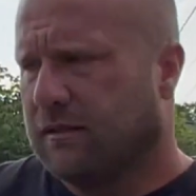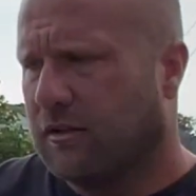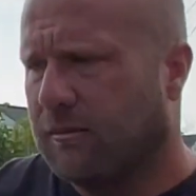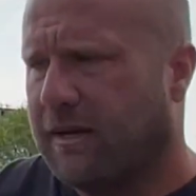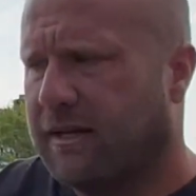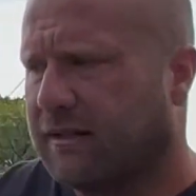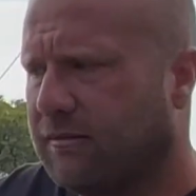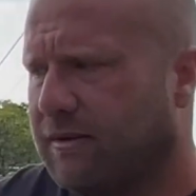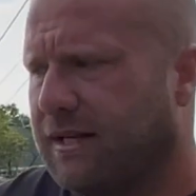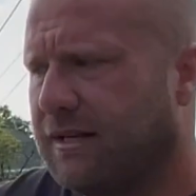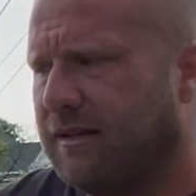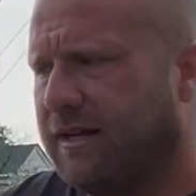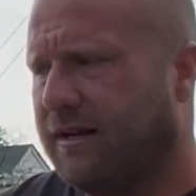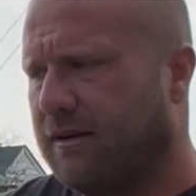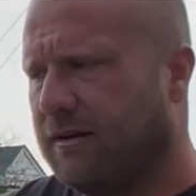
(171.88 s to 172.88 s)
Go back a week
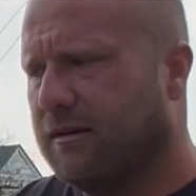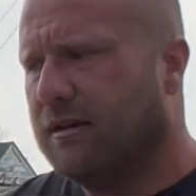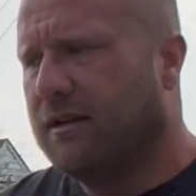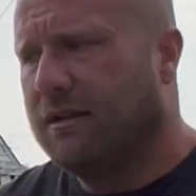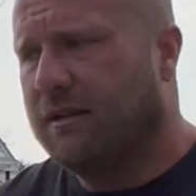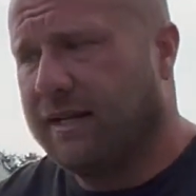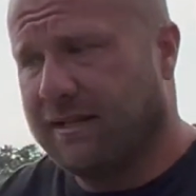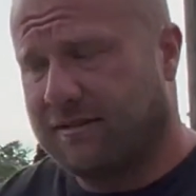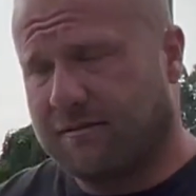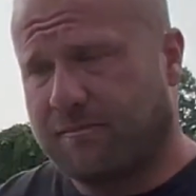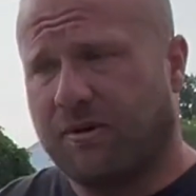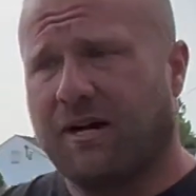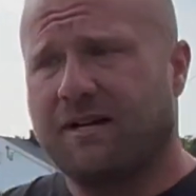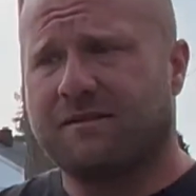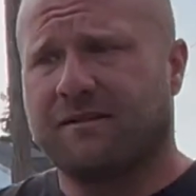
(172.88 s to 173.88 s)
later, and
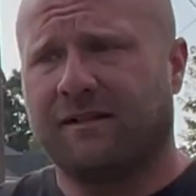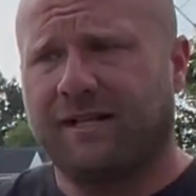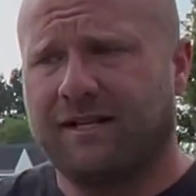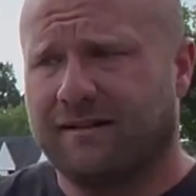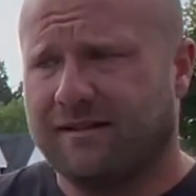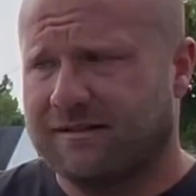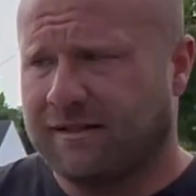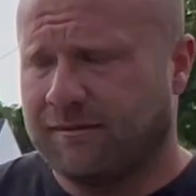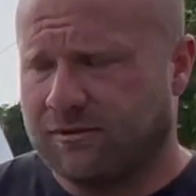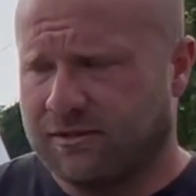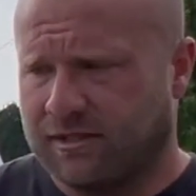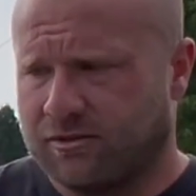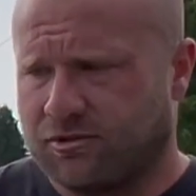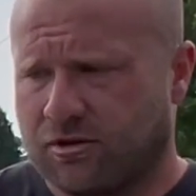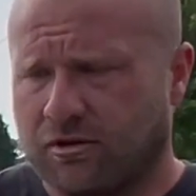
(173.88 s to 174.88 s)
surprisingly, this thing was in
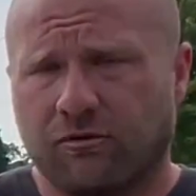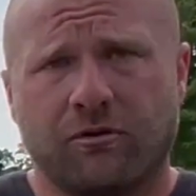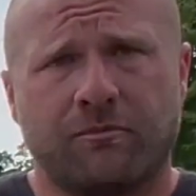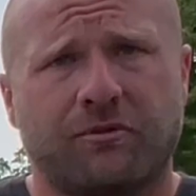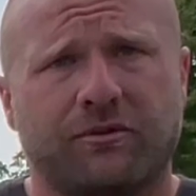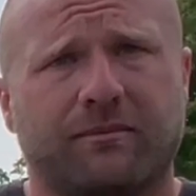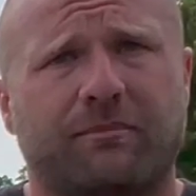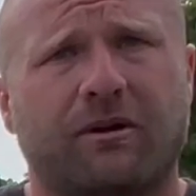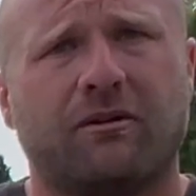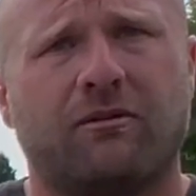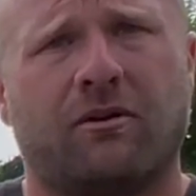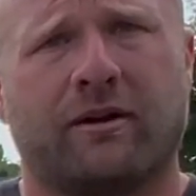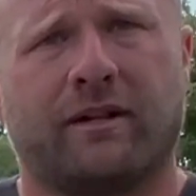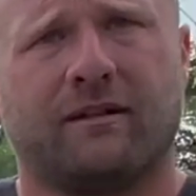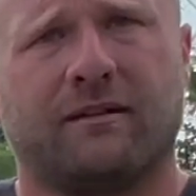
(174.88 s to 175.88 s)
the showroom with a bow
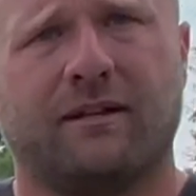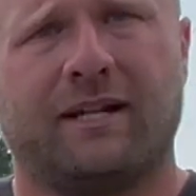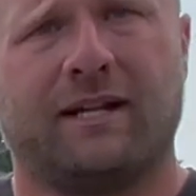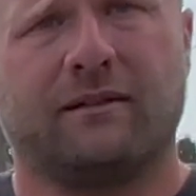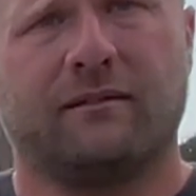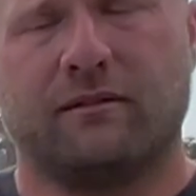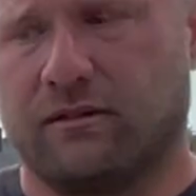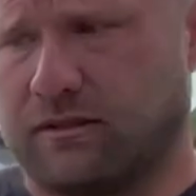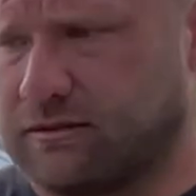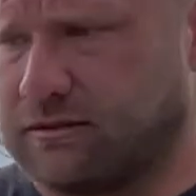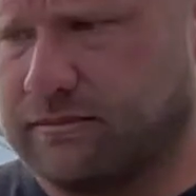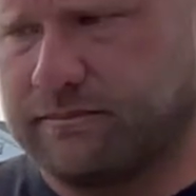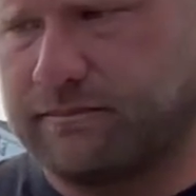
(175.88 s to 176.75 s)
on it, and it looked